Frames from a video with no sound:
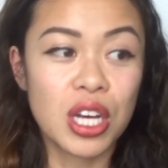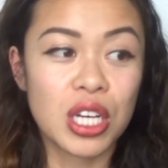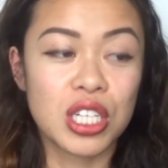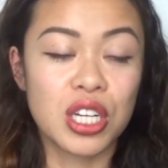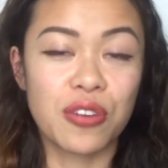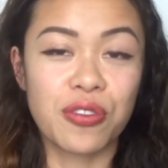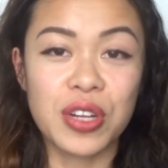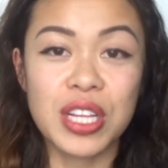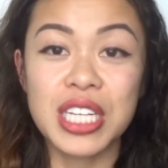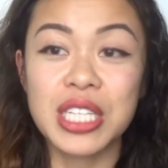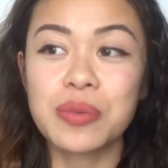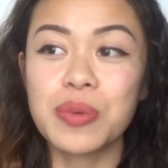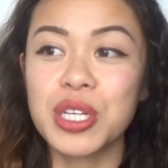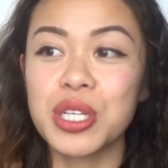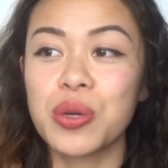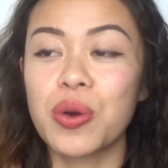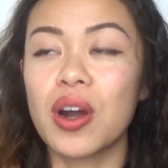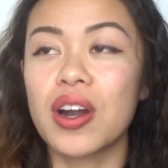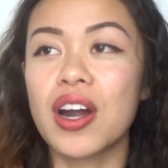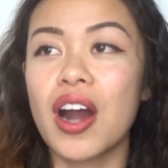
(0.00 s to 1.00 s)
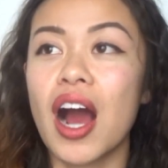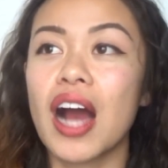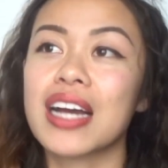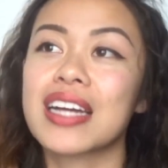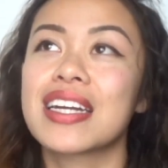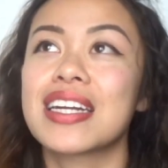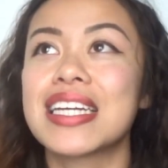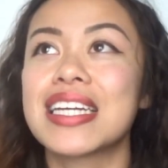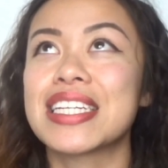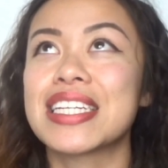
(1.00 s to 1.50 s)
So for this one, you are not
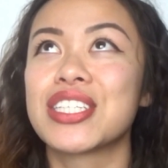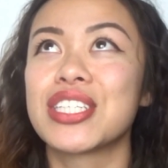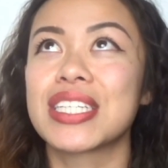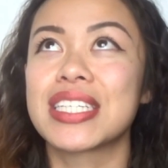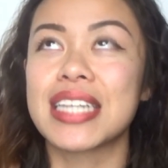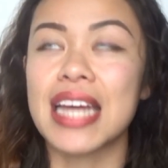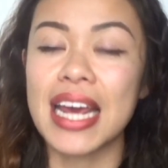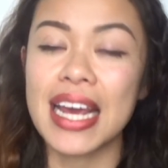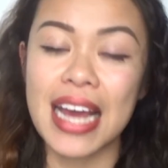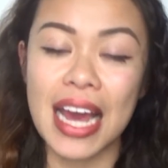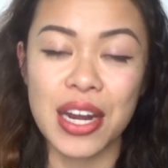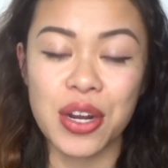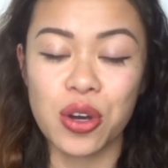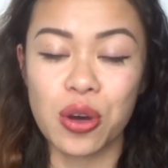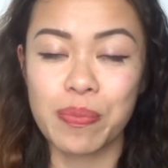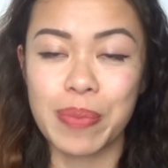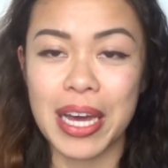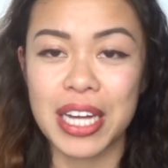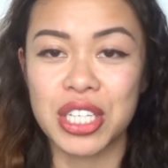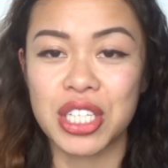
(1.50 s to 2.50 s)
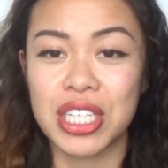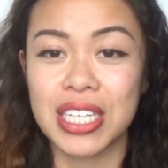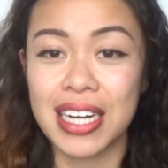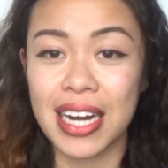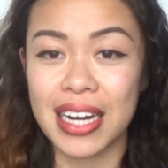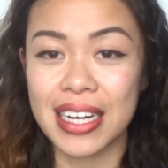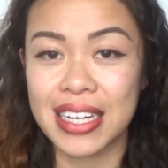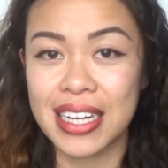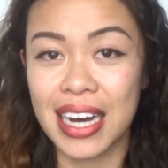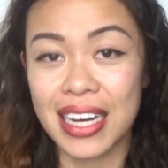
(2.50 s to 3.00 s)
going to just take any old bedsheet
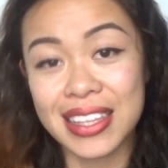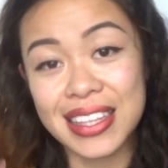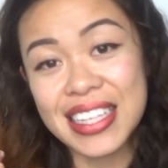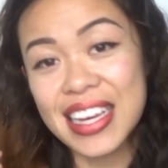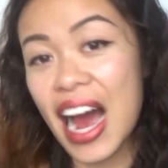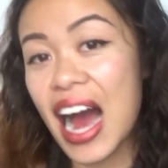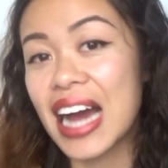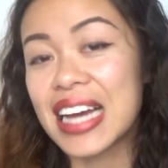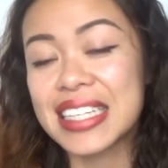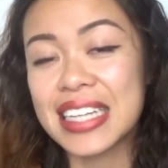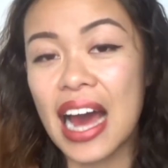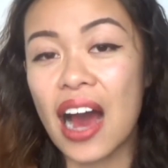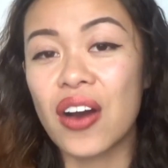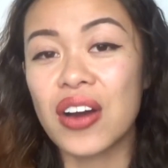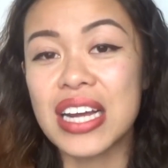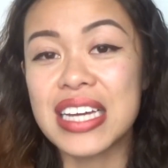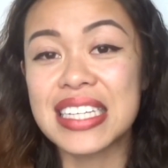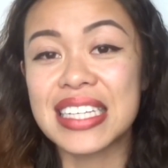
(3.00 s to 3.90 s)
and cut the eyes out.